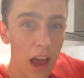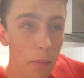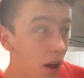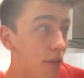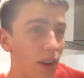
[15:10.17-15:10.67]

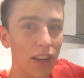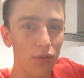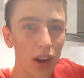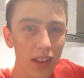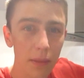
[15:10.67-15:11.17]
Perfect,
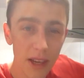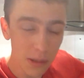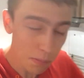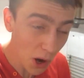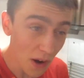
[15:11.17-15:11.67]
right? That
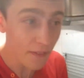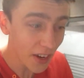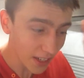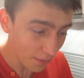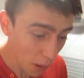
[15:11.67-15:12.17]
makes
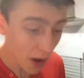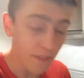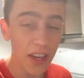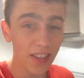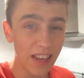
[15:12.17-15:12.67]
perfect